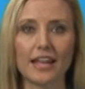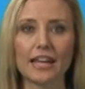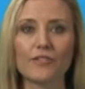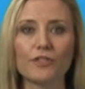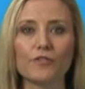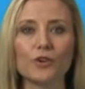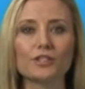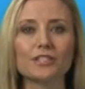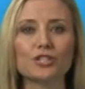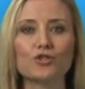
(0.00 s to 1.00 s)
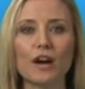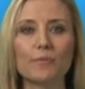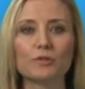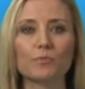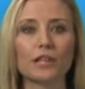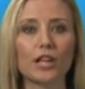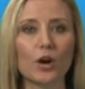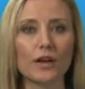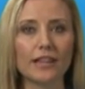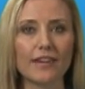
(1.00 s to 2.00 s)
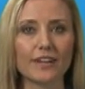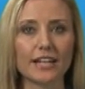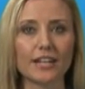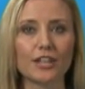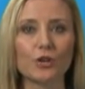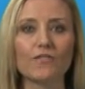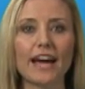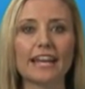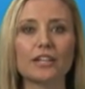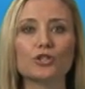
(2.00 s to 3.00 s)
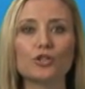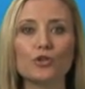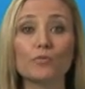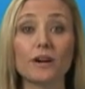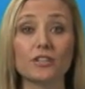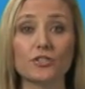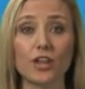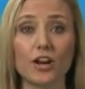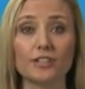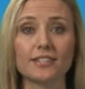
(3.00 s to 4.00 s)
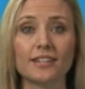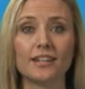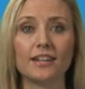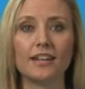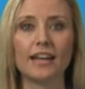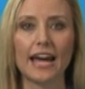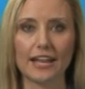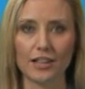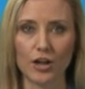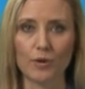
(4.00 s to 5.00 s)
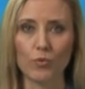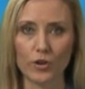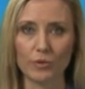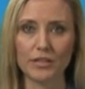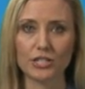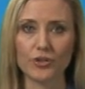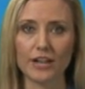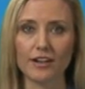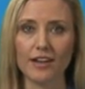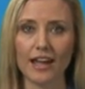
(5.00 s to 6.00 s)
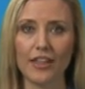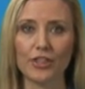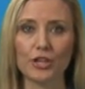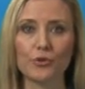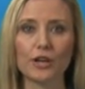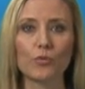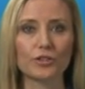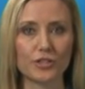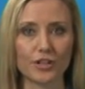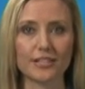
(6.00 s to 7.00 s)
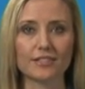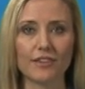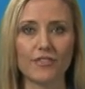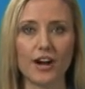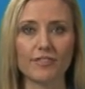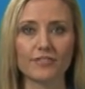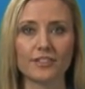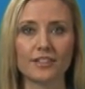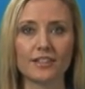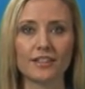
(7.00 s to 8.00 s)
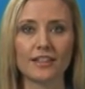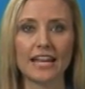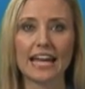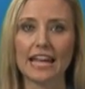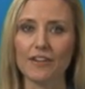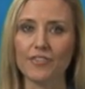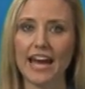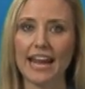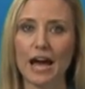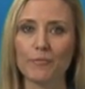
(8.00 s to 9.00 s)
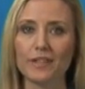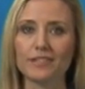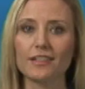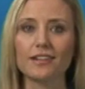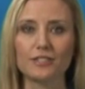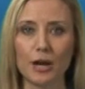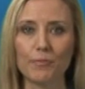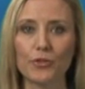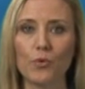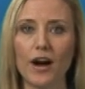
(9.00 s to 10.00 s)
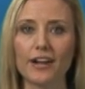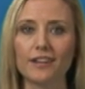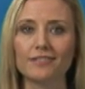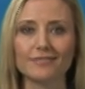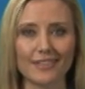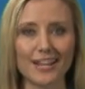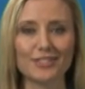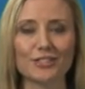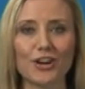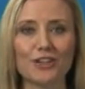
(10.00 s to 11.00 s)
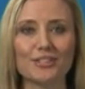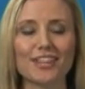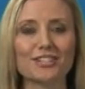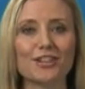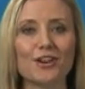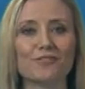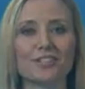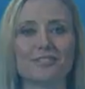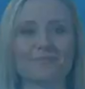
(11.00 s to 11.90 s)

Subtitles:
If the voltage drops below 11, you have added too much salt. An alarm will be triggered and the unit will turn itself off. If that happens, dump the water and start your session over.